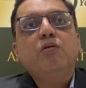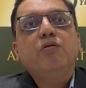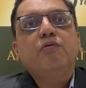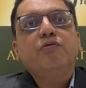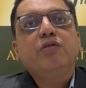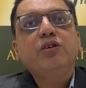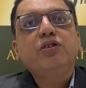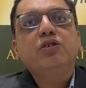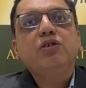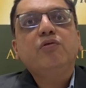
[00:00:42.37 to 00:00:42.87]

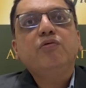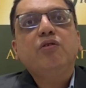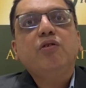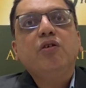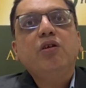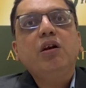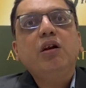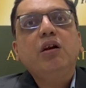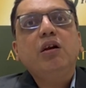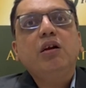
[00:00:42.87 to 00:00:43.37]
first of
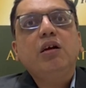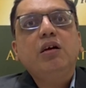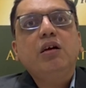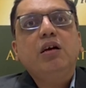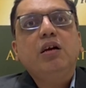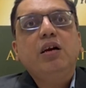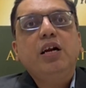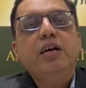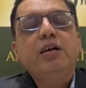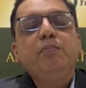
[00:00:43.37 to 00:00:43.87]
all,
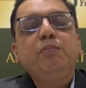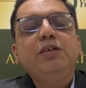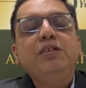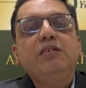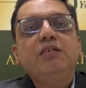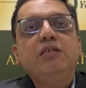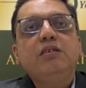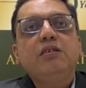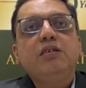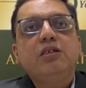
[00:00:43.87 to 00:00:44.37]
let me
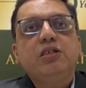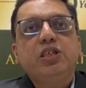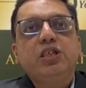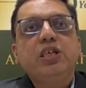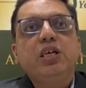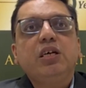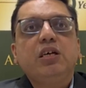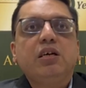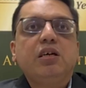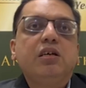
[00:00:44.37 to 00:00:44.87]

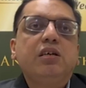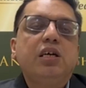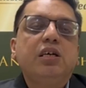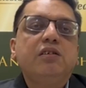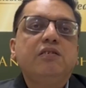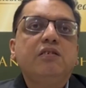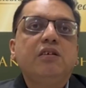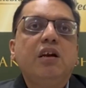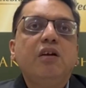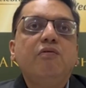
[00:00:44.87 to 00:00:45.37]
say that
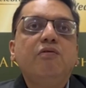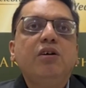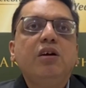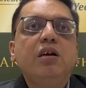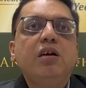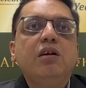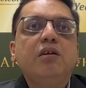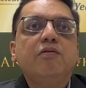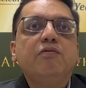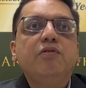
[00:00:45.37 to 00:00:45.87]

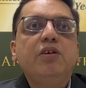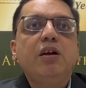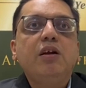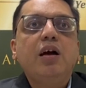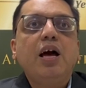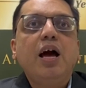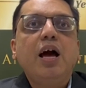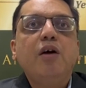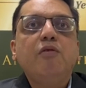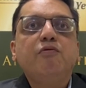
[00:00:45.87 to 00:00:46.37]
silver will
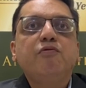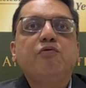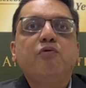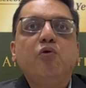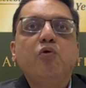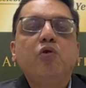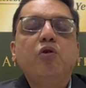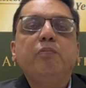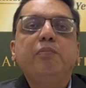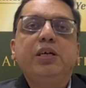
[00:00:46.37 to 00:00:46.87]
have
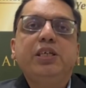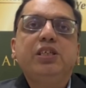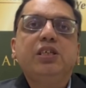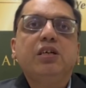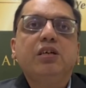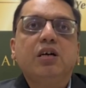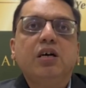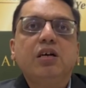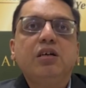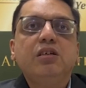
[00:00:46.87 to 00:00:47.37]
four major
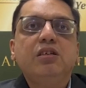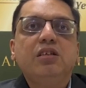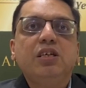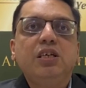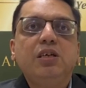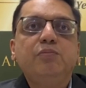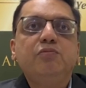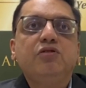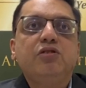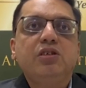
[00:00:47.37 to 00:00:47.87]
current
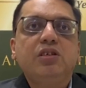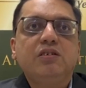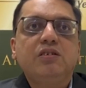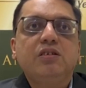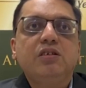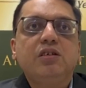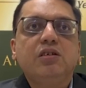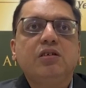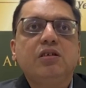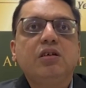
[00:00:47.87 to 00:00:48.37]
themes this
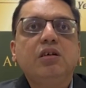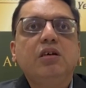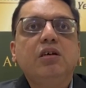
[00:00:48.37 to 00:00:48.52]
year.